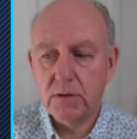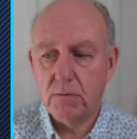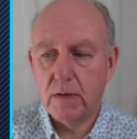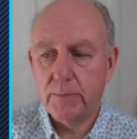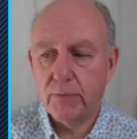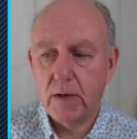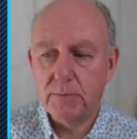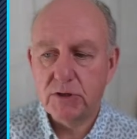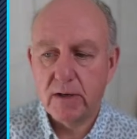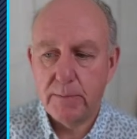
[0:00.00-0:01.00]
What prompt
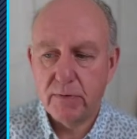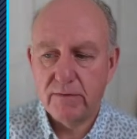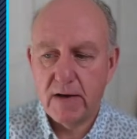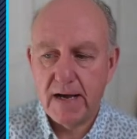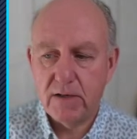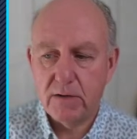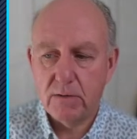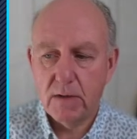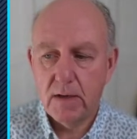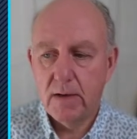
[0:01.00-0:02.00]
should I provide you
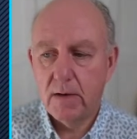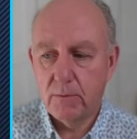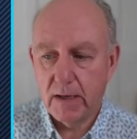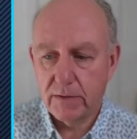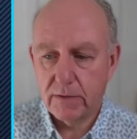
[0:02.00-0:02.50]
with?